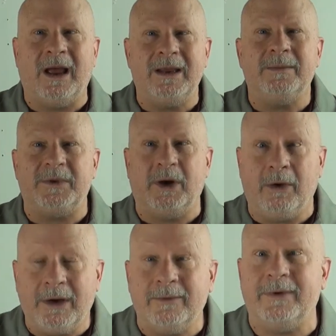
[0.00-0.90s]
I am
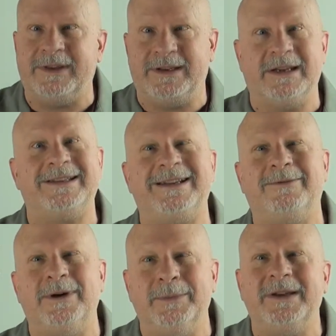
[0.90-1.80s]
York with Test
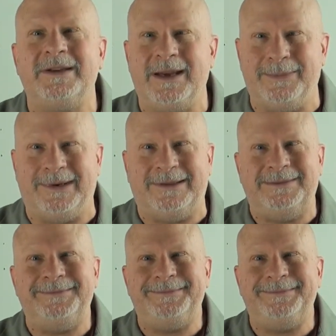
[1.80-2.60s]
Equipment Depot.